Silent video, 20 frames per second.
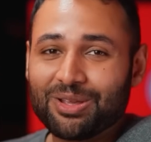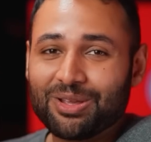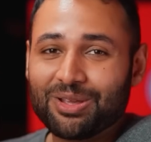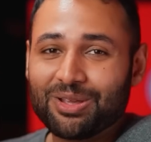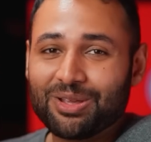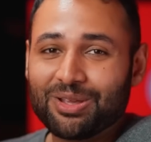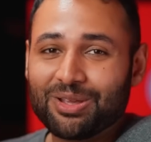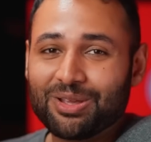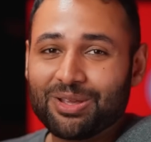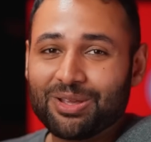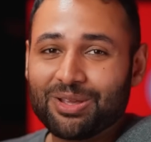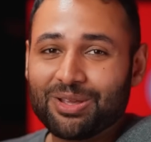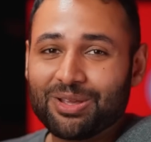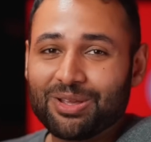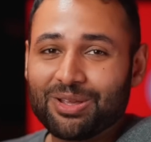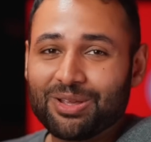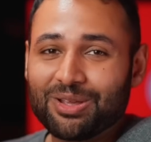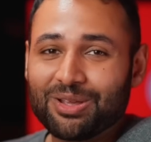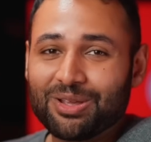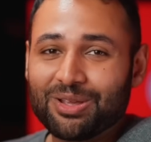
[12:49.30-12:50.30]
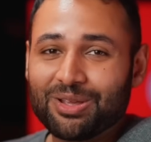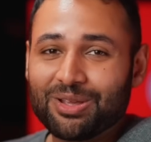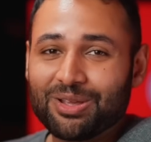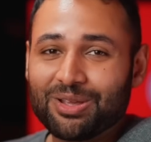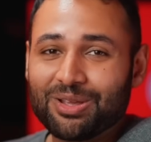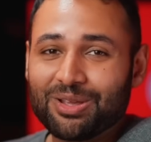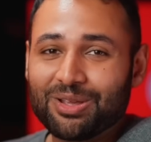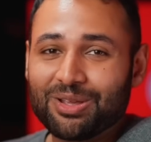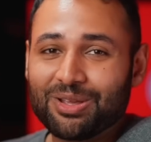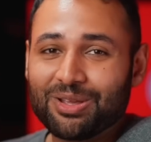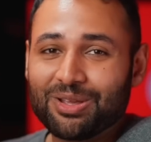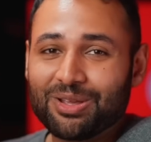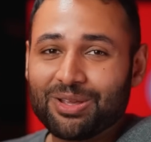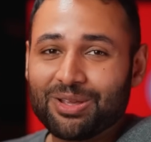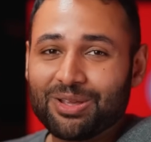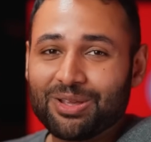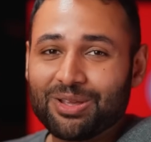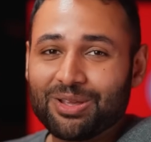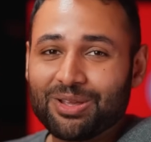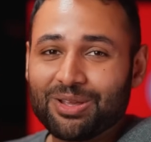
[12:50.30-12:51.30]

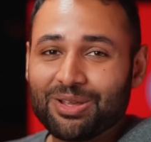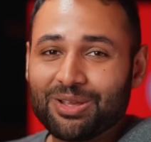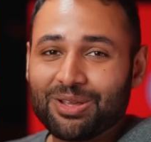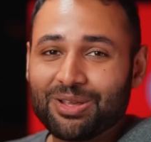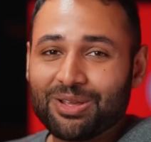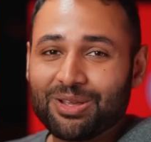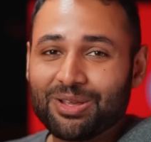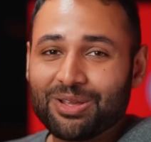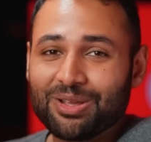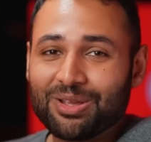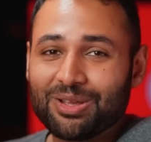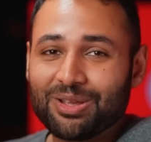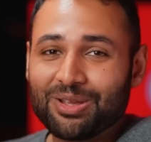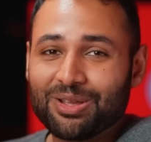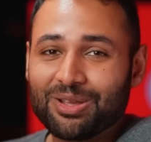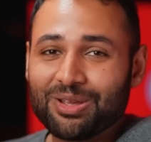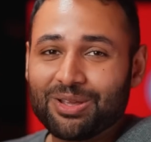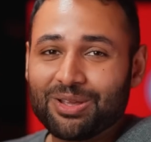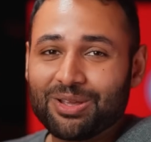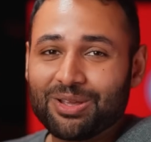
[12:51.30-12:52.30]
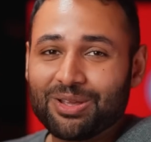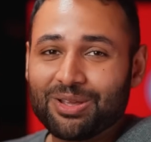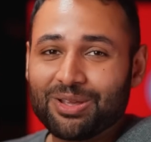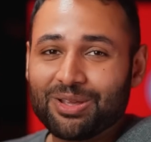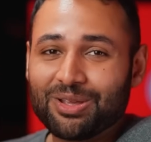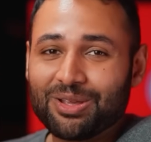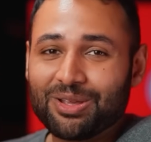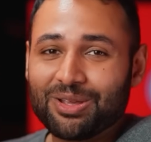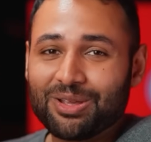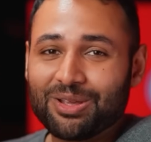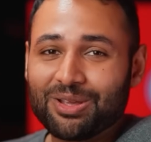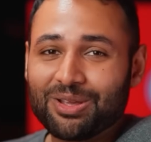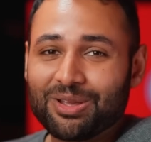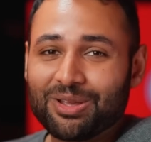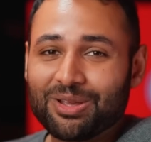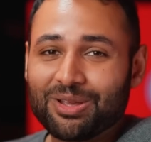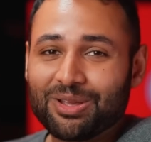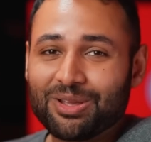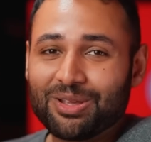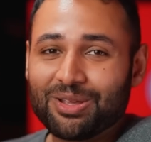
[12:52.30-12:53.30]

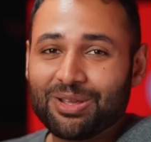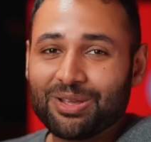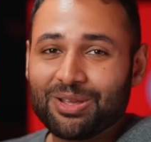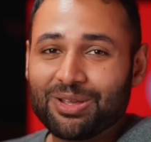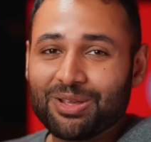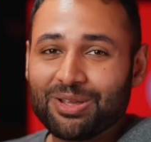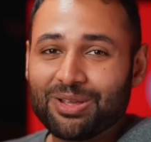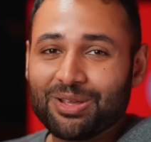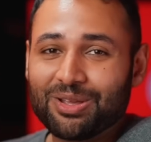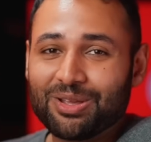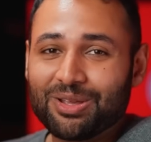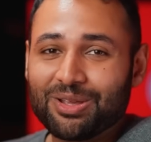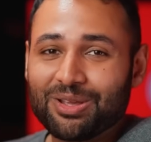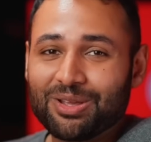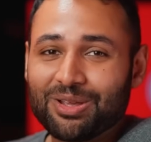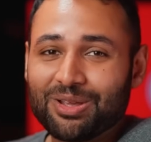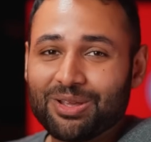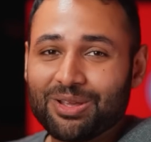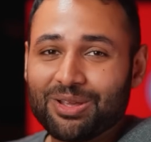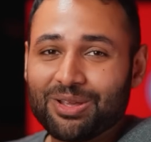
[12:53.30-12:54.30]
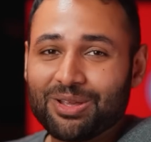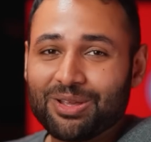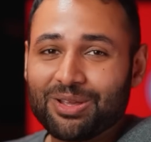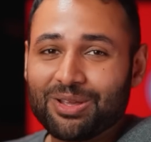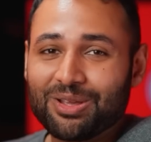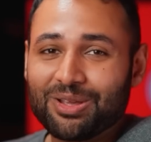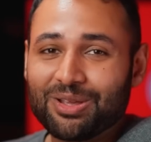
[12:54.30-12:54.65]
(not speaking)